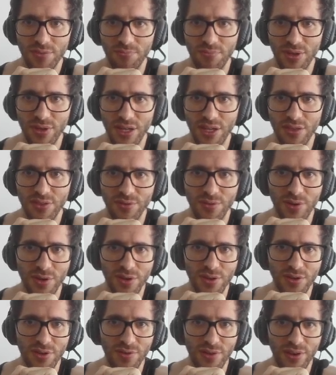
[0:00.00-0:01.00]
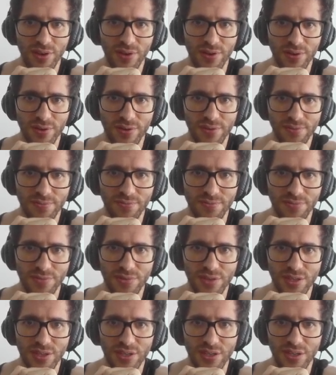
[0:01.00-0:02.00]
pinning the rook over here
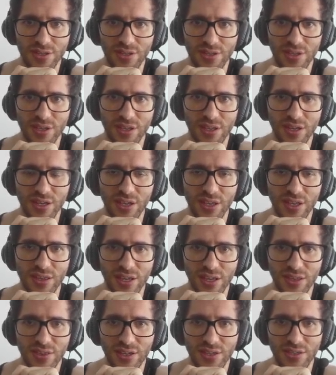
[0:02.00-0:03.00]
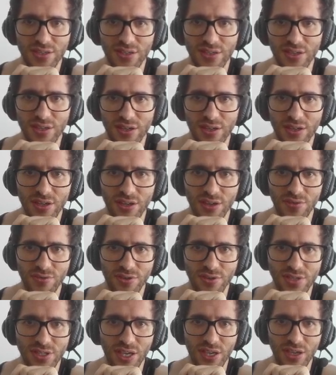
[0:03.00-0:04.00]
and hitting it like this. If
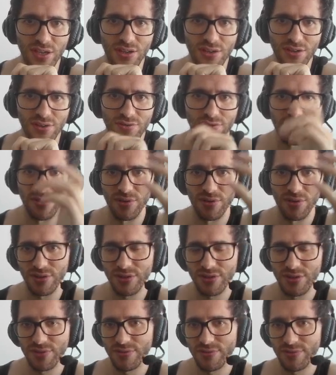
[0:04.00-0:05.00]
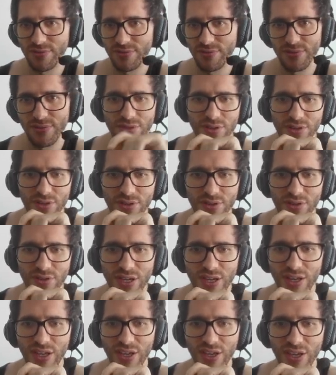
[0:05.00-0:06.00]
you take, of course, there's
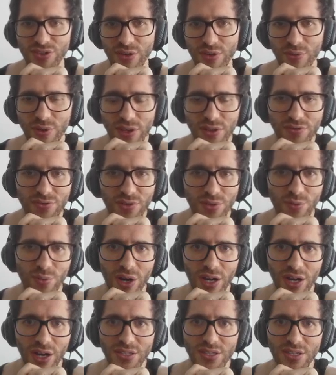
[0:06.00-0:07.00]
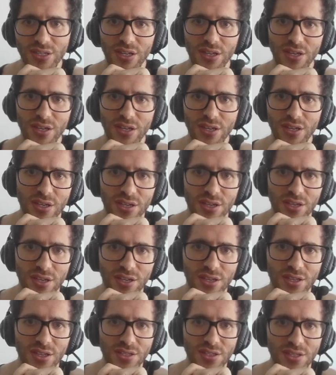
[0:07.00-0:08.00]
an extra queen for white,
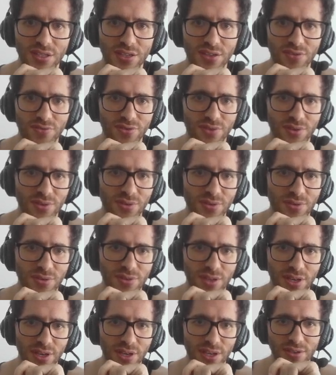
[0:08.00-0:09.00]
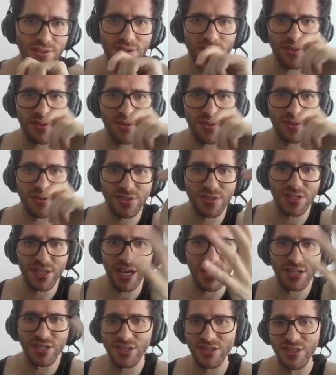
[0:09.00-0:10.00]
and if you like
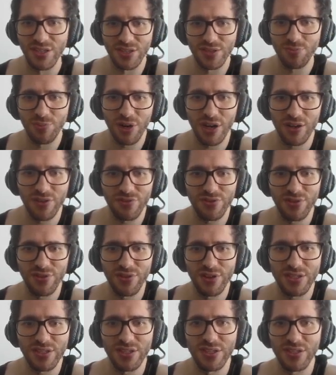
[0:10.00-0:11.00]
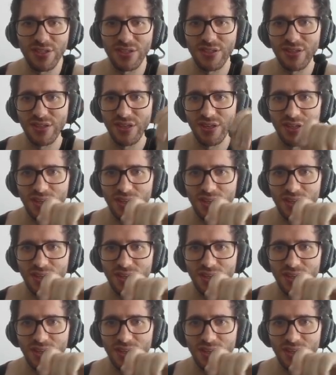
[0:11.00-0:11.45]
snatch this pawn, for instance,